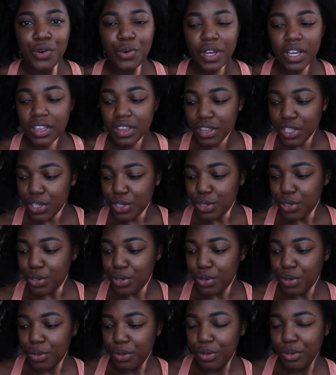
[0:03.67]
quick
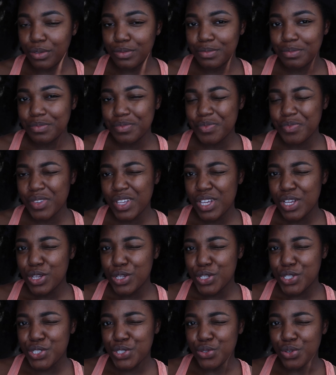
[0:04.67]
little
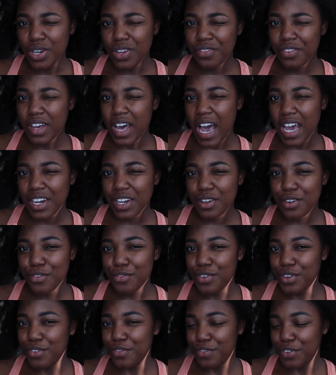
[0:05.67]
kind
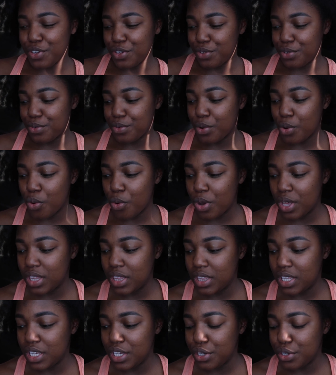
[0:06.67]
of review
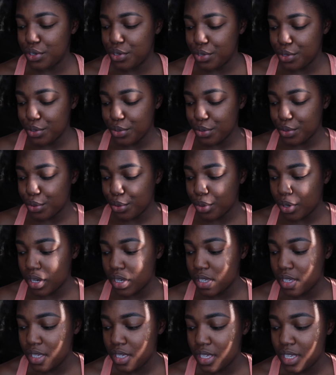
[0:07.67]
on the new,